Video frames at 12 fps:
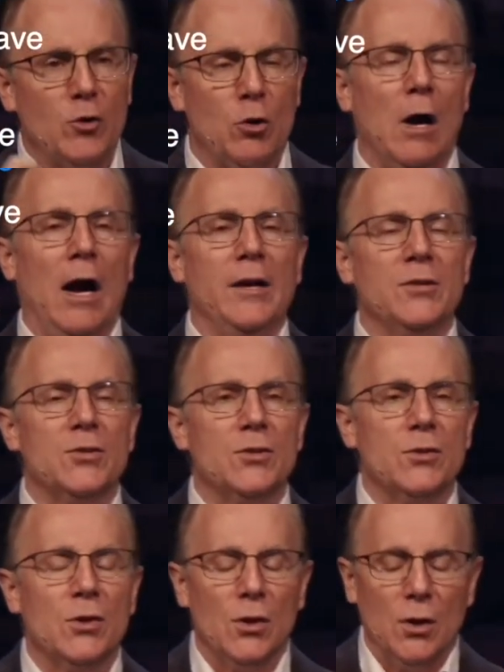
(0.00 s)
of
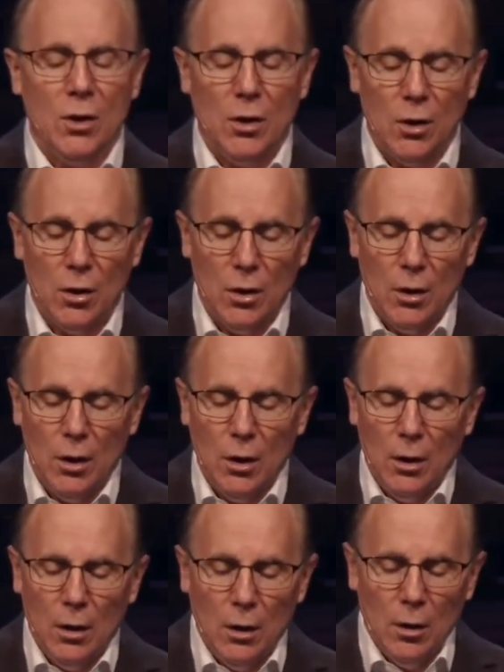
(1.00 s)
Christ.
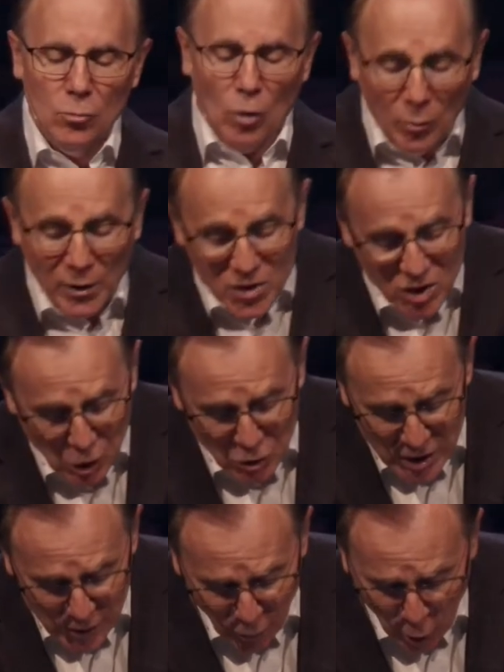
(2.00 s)

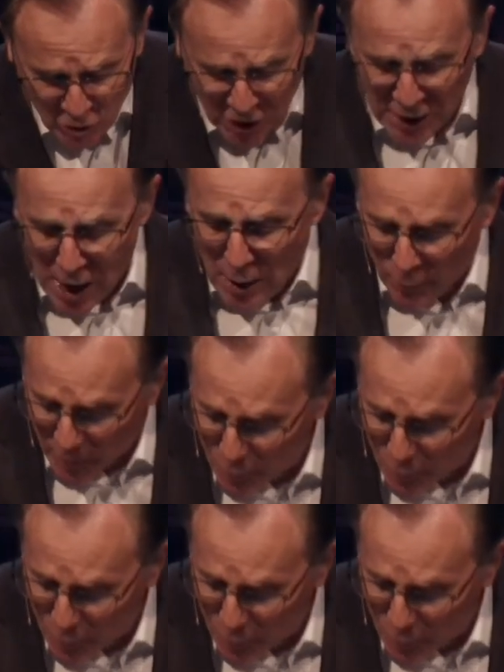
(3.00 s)
Romans 13:14,